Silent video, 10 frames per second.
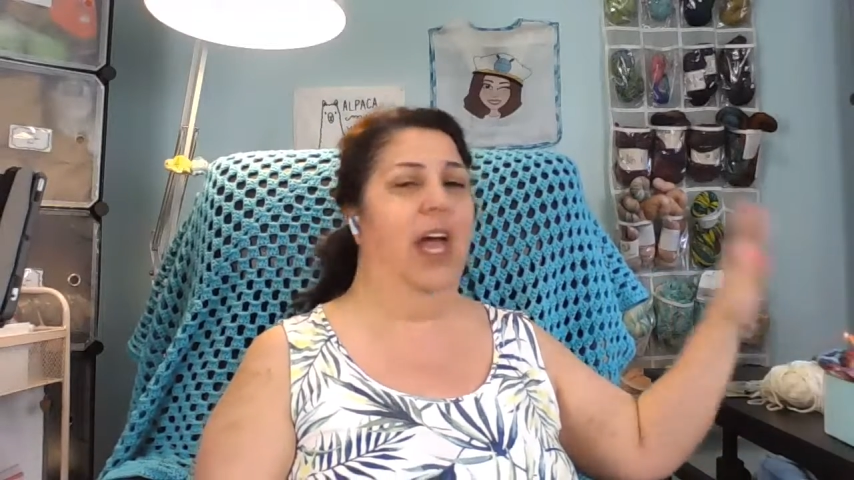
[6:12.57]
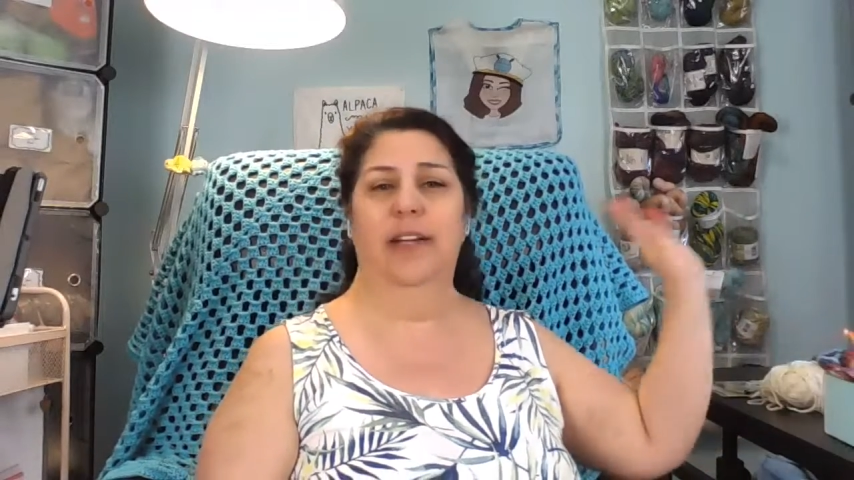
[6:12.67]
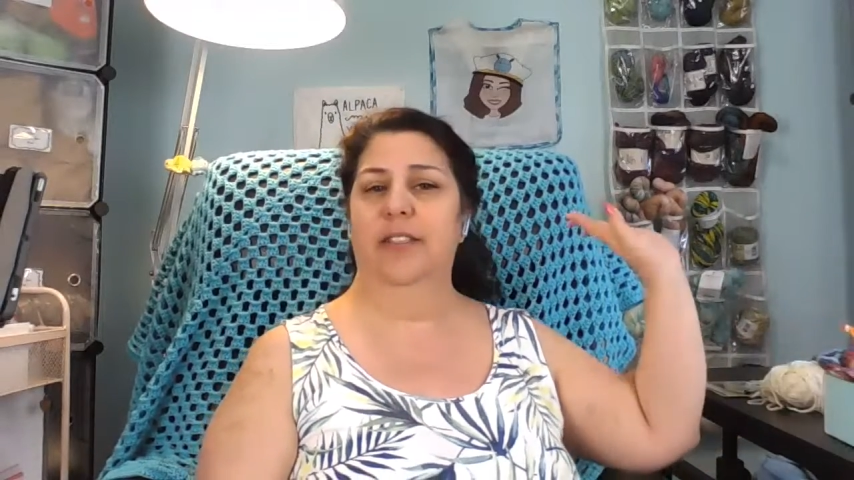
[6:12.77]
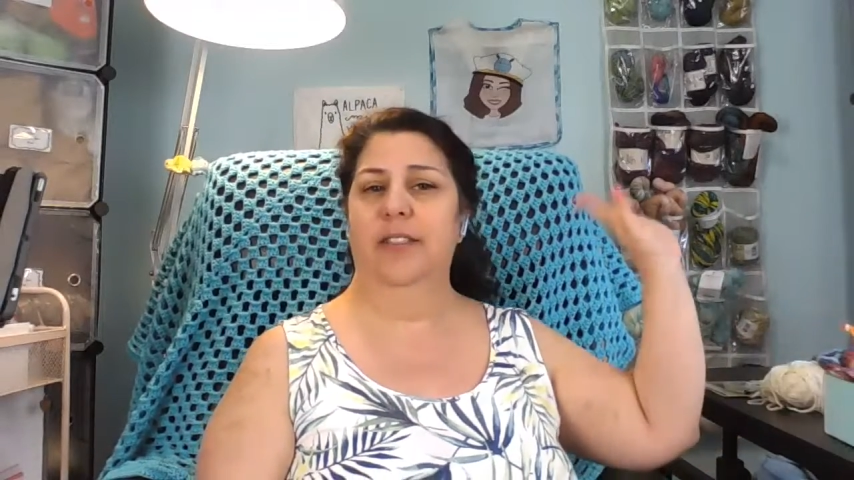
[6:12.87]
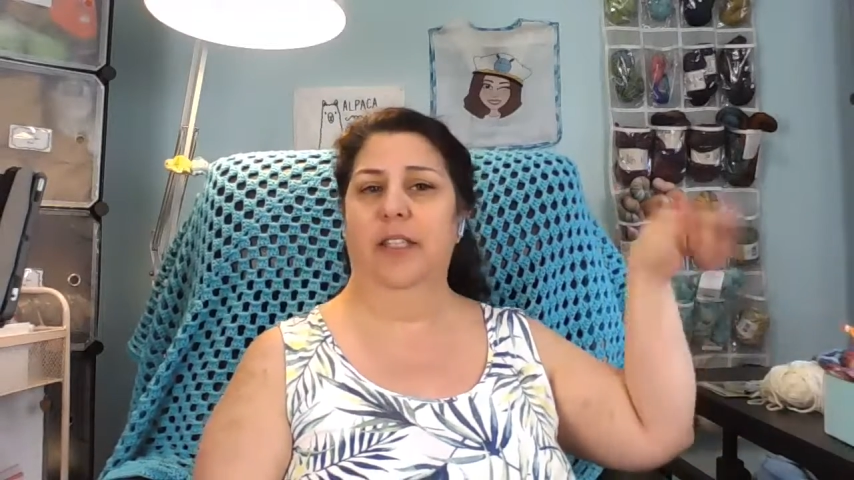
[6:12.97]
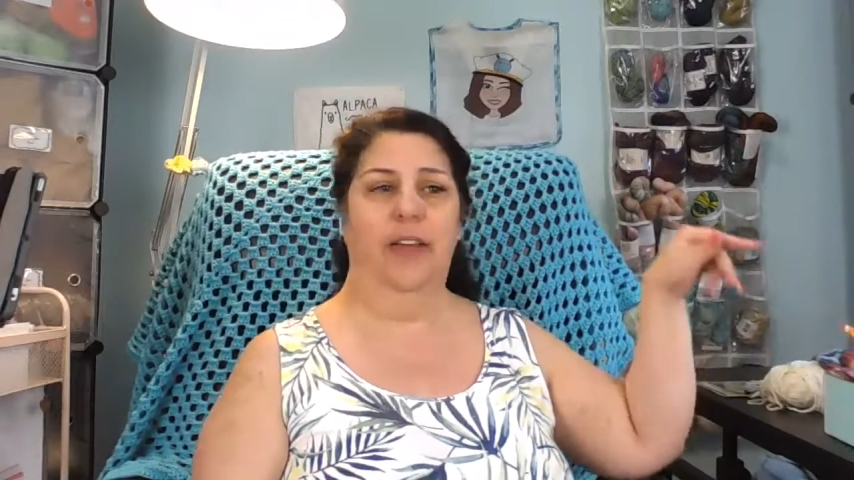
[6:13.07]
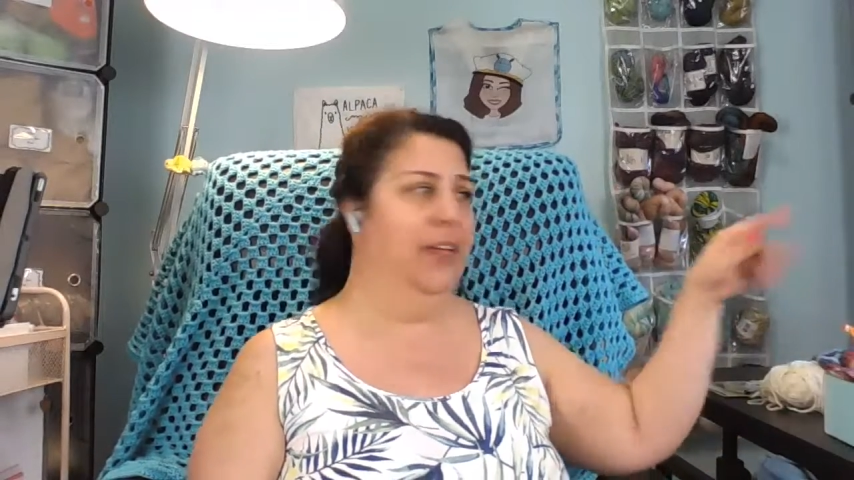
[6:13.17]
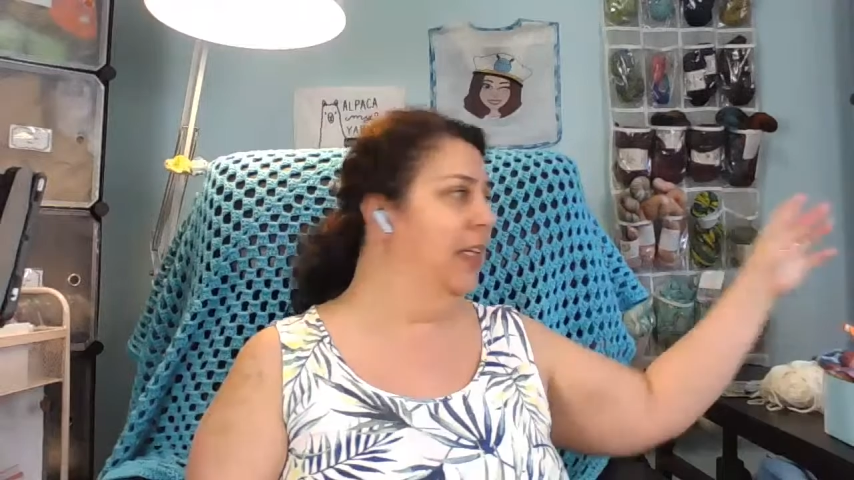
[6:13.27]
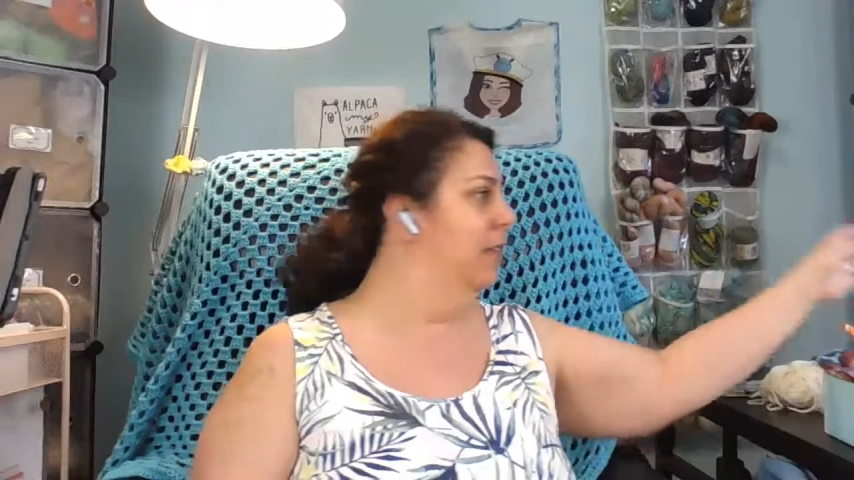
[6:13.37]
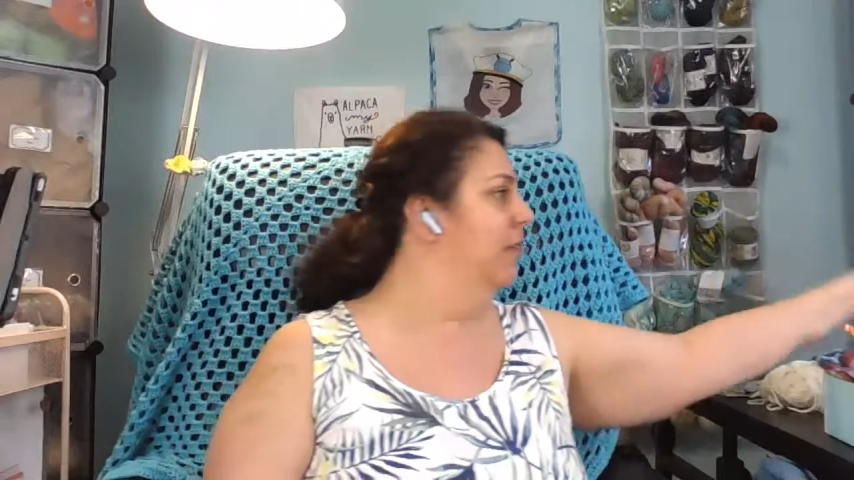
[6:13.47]
I just love
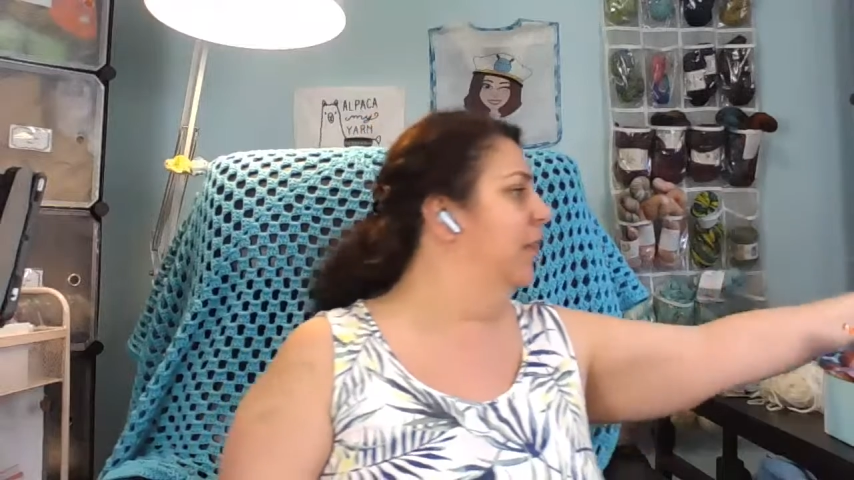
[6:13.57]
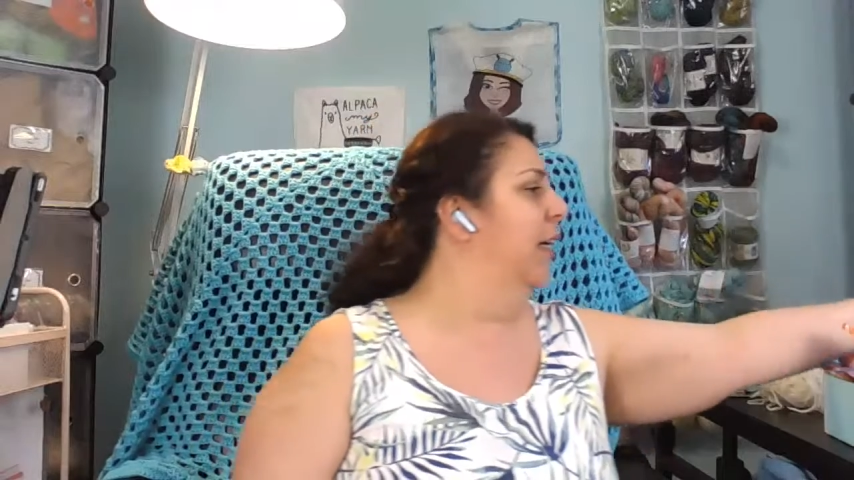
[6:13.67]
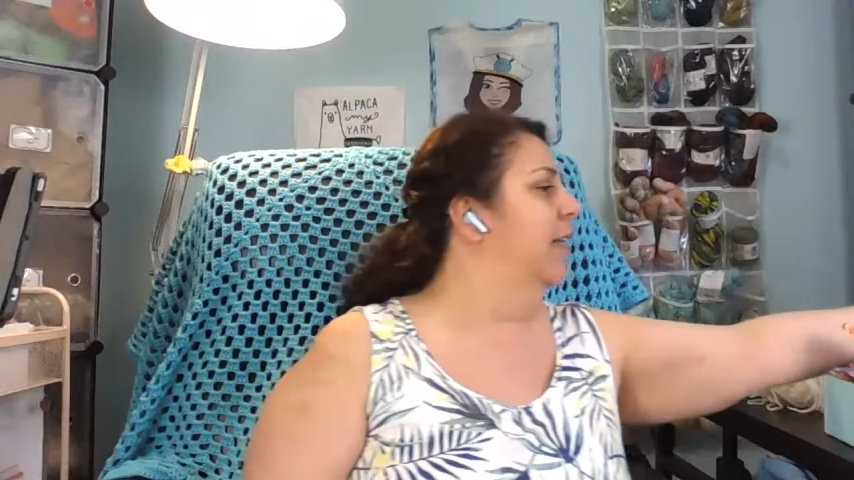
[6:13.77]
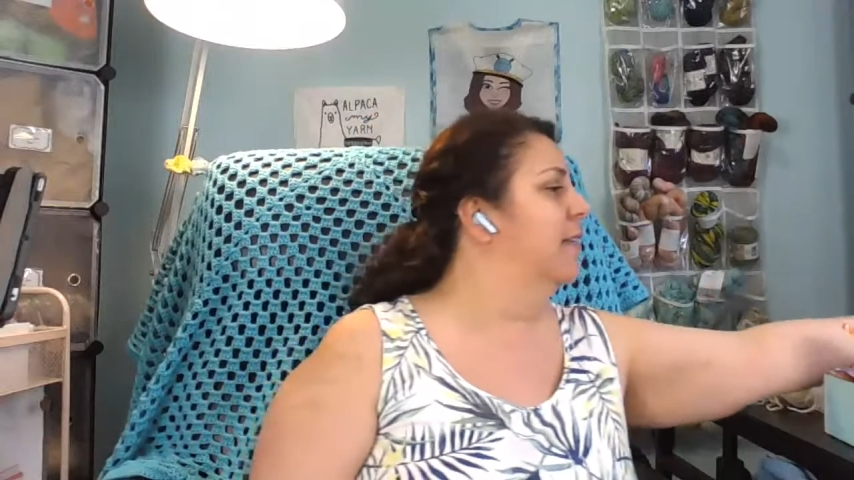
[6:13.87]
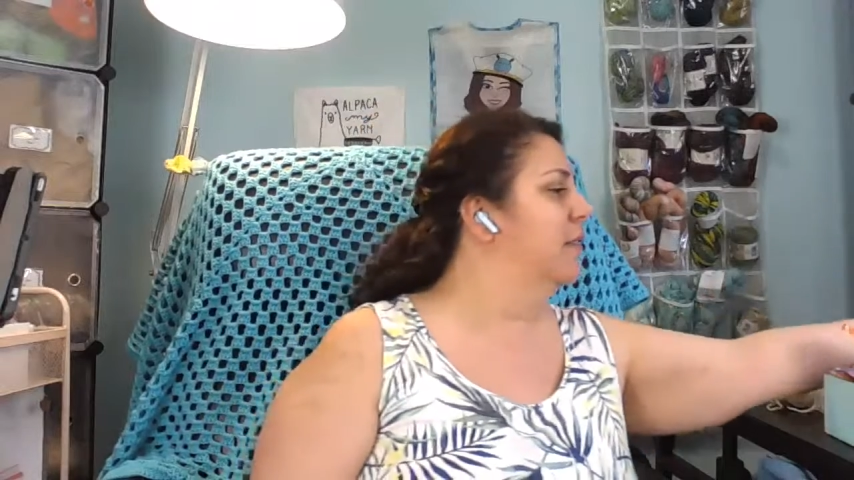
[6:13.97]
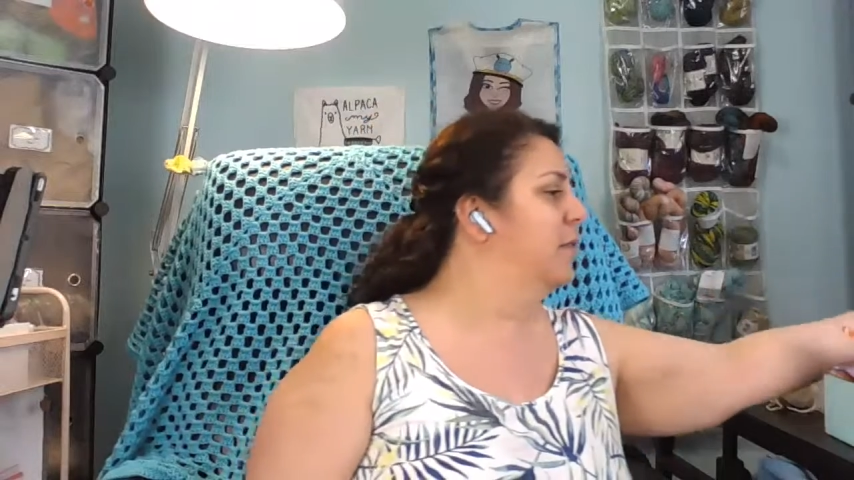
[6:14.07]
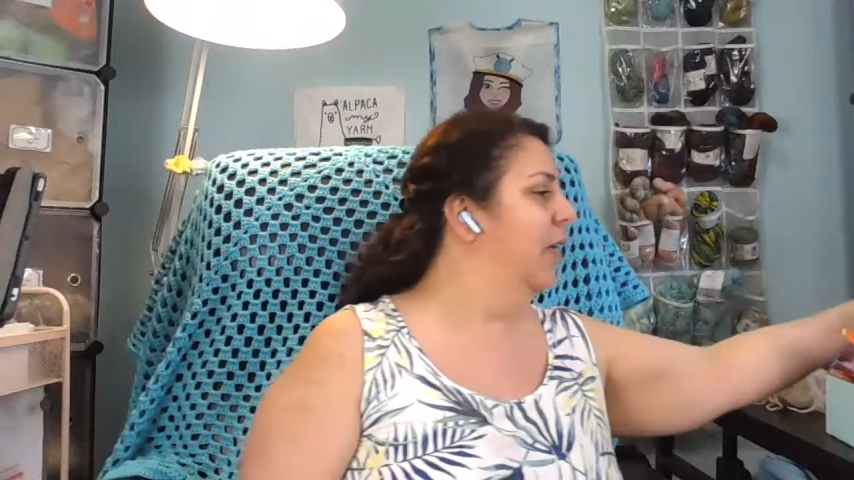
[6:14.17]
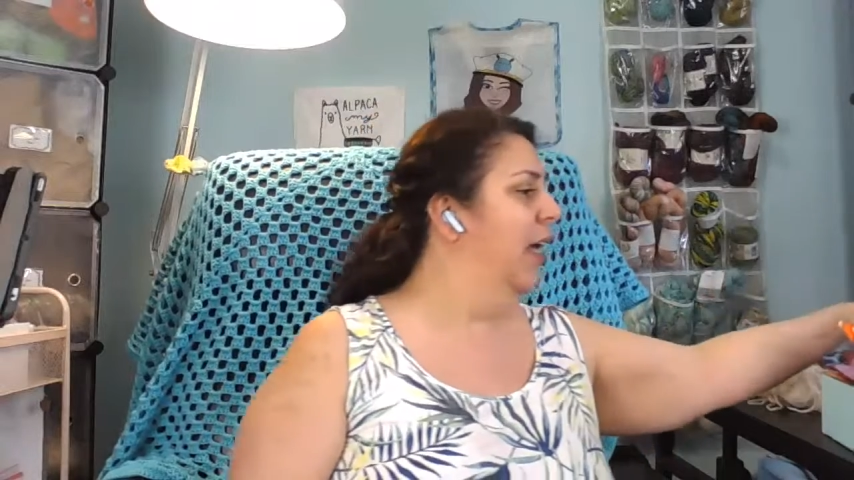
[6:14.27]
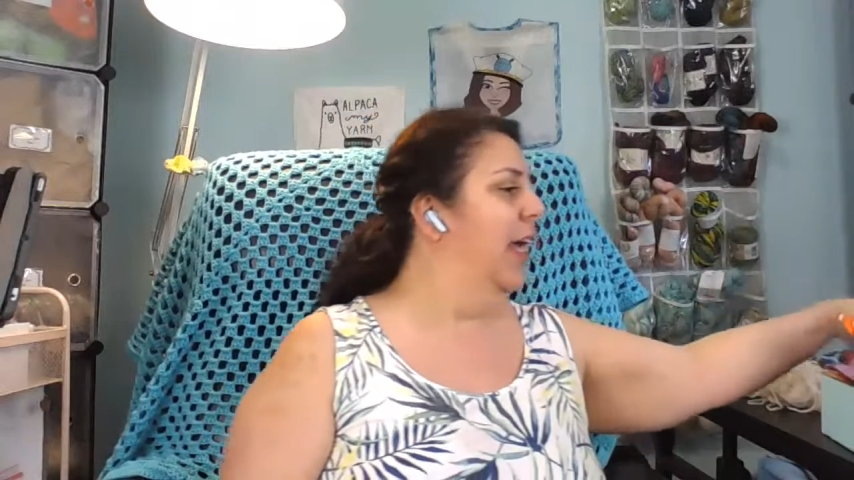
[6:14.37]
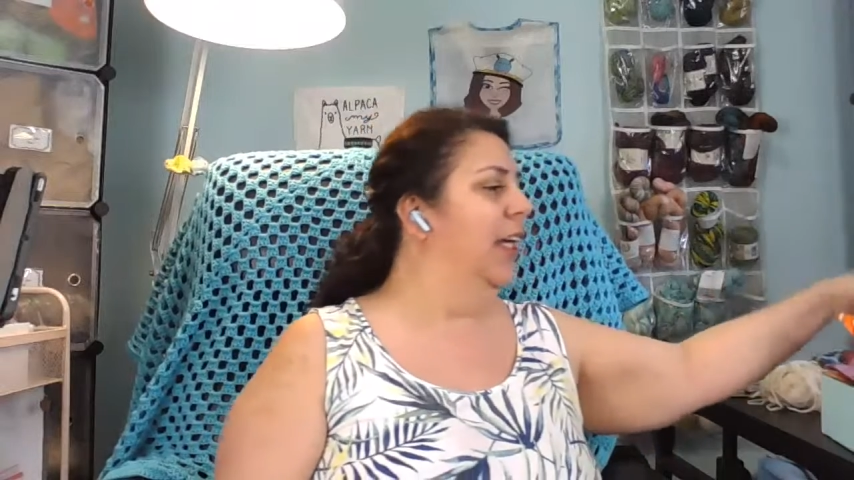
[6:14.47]
it.
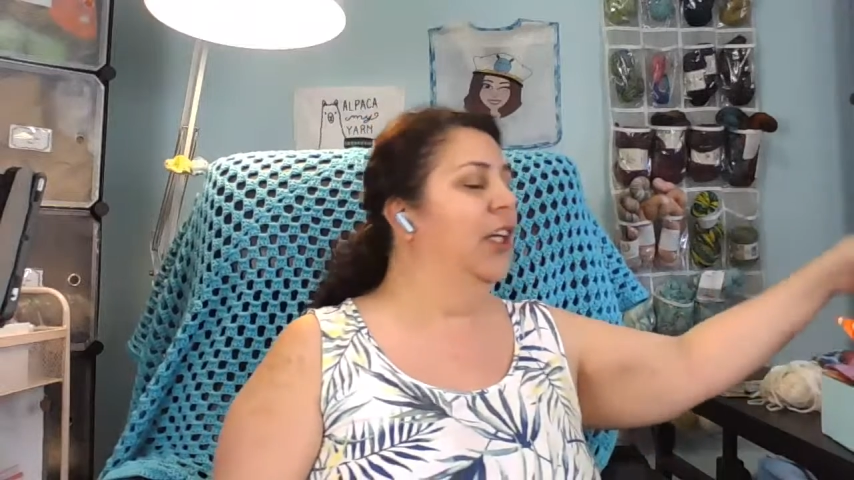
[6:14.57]
It's,